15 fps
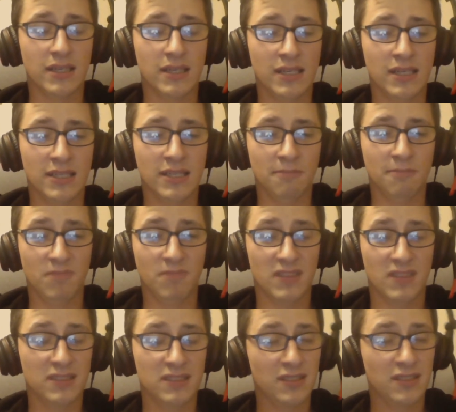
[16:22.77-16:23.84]
Like
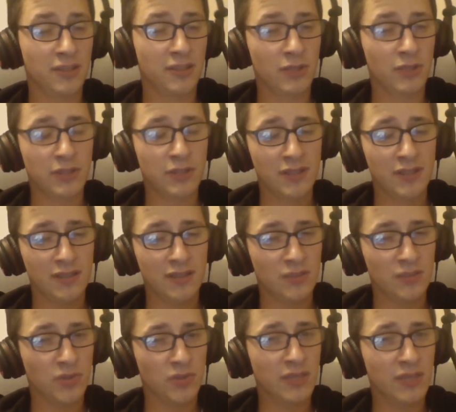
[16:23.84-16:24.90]
I said, I don't want to do anything
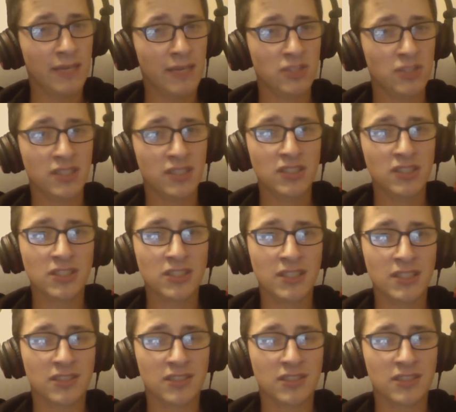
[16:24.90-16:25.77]
that's real game changey.